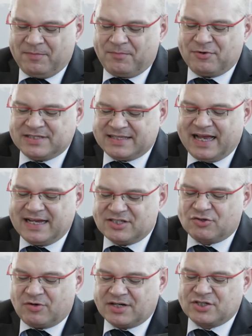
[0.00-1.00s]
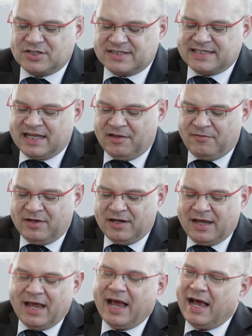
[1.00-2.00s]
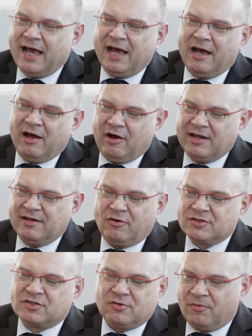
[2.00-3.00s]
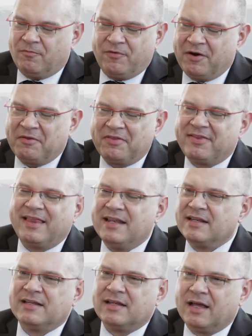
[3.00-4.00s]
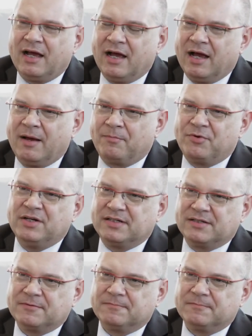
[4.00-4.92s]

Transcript: precise structured silver, and also very thin printed.